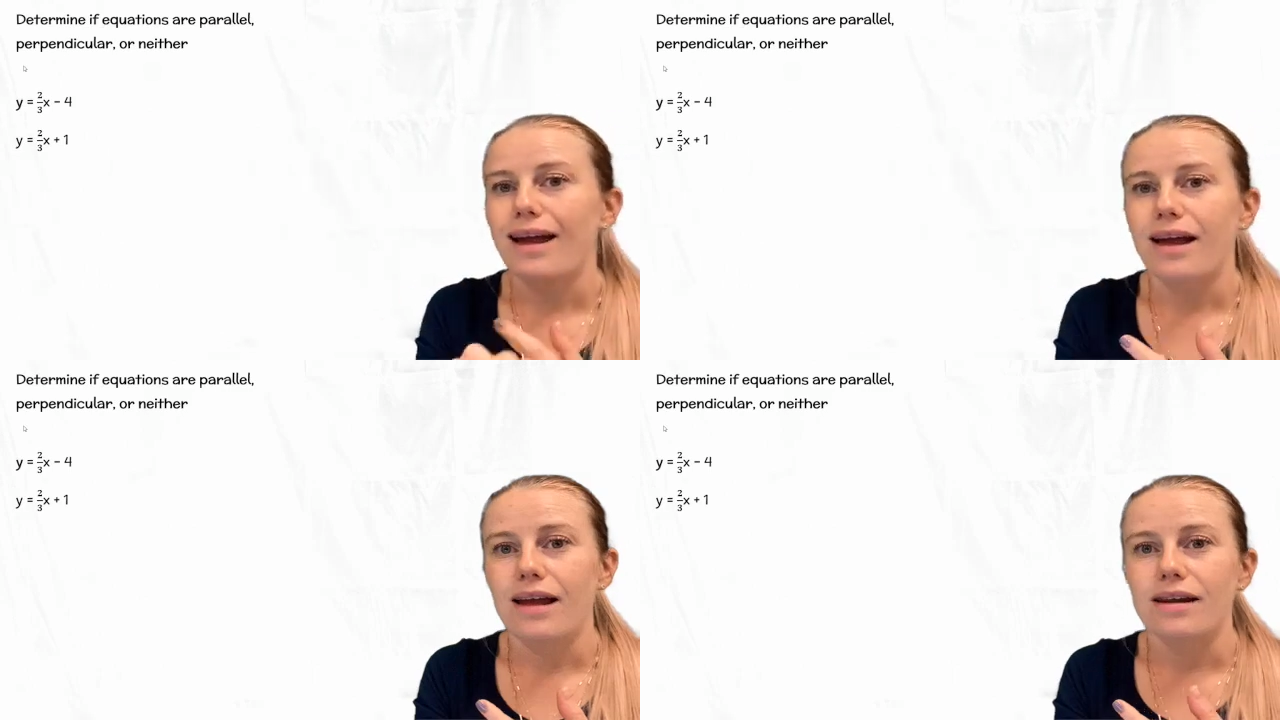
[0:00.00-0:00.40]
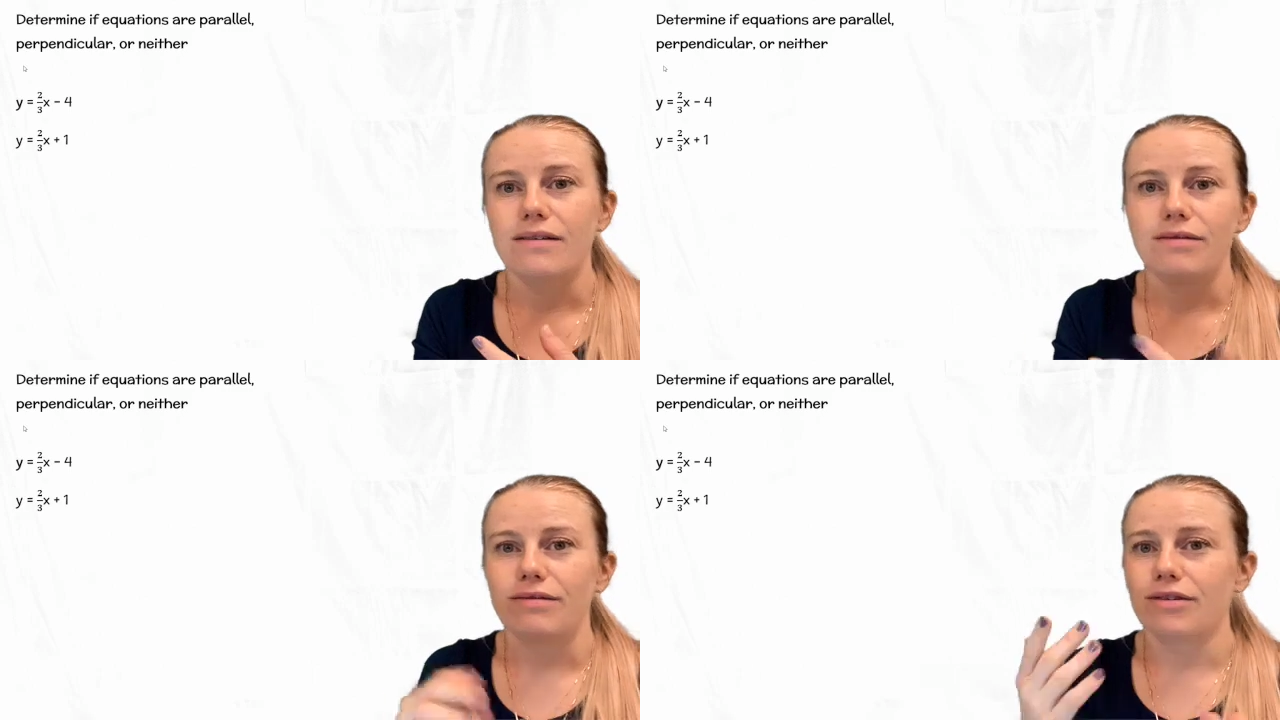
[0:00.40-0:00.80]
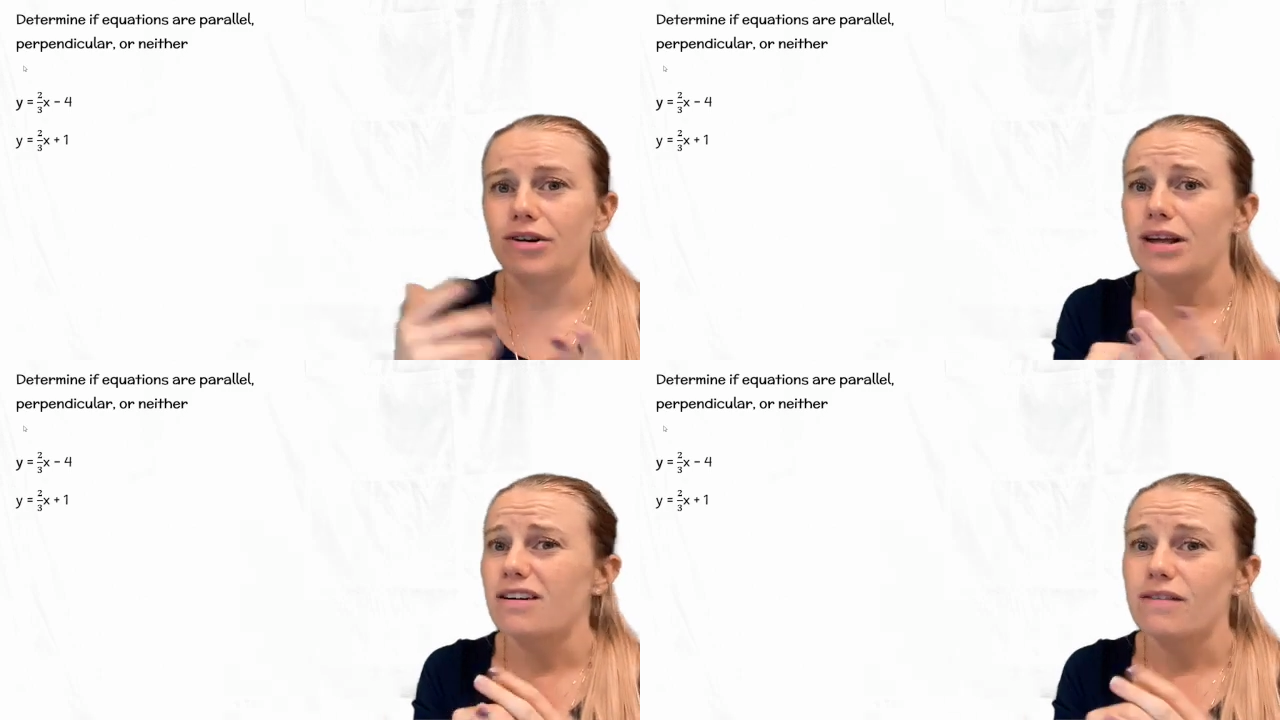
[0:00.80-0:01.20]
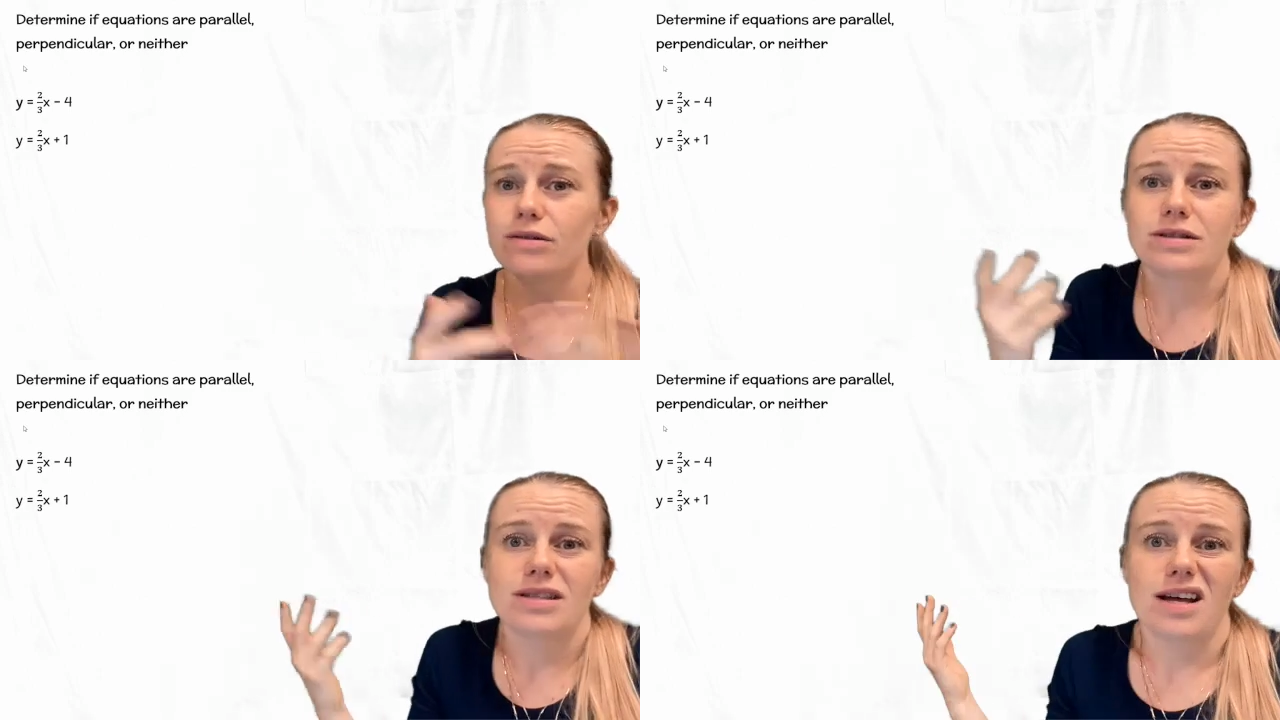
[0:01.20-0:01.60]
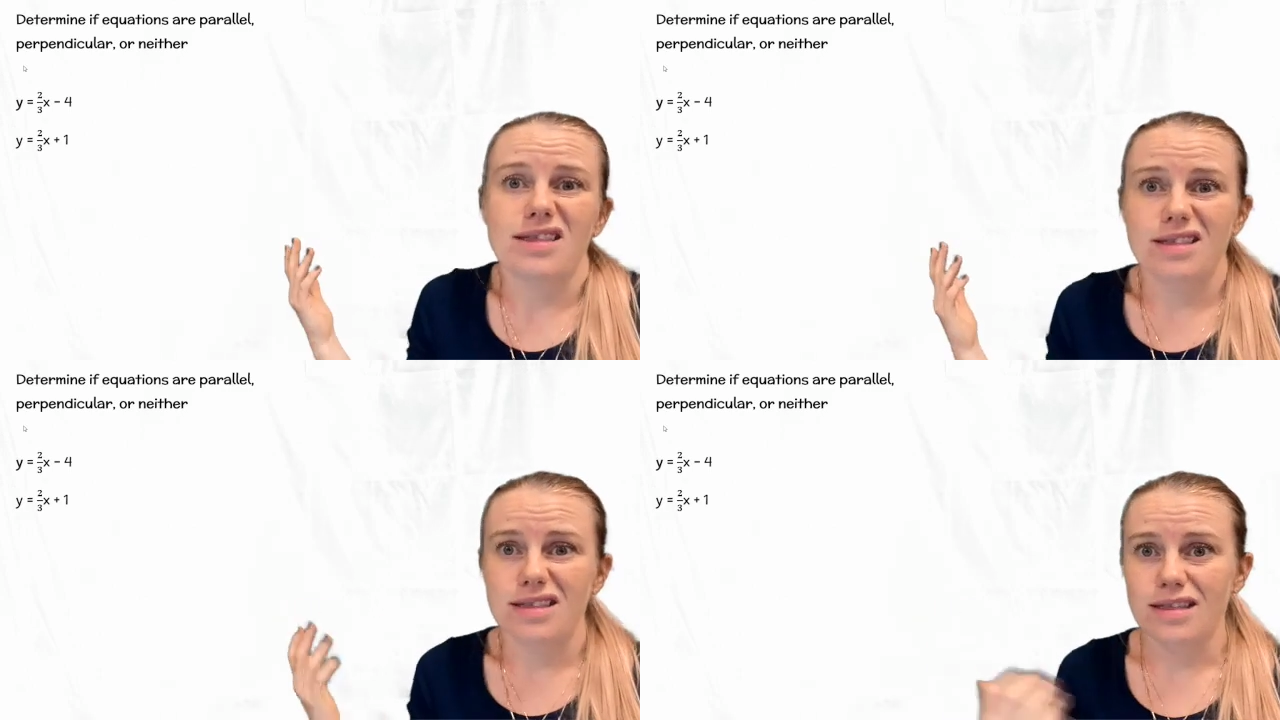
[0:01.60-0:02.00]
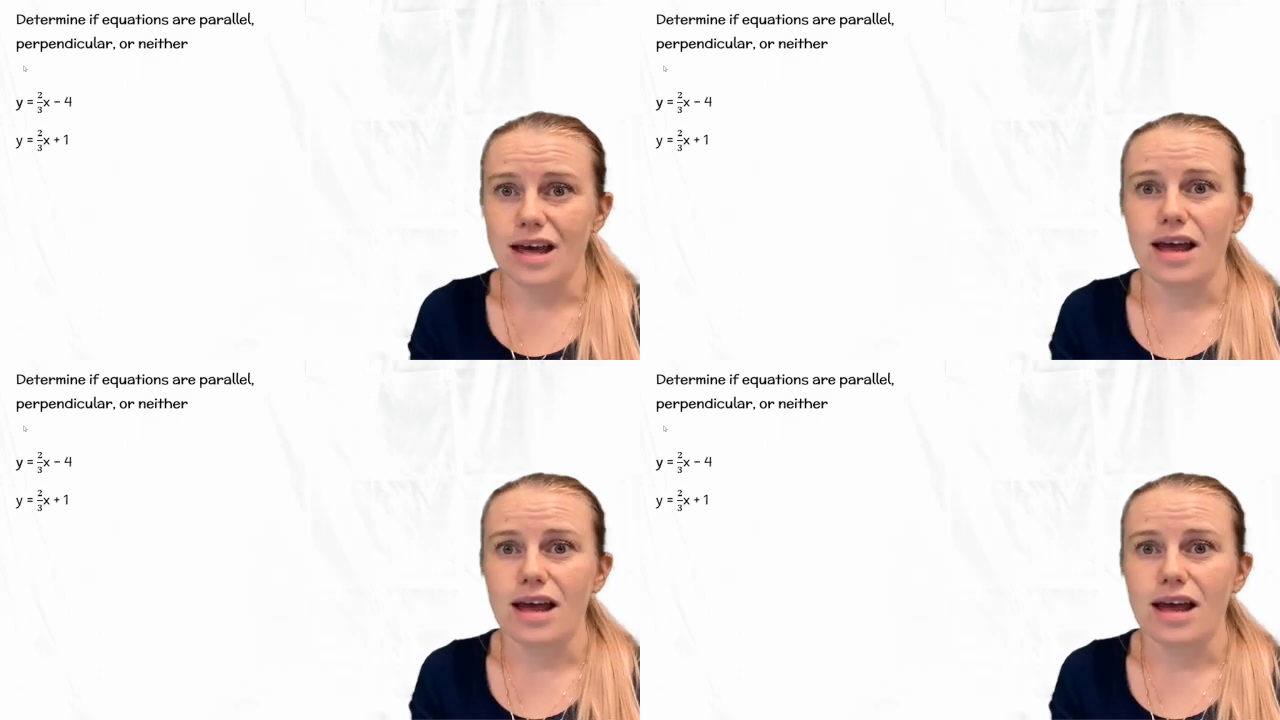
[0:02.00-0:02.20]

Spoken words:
And if they're neither of those, then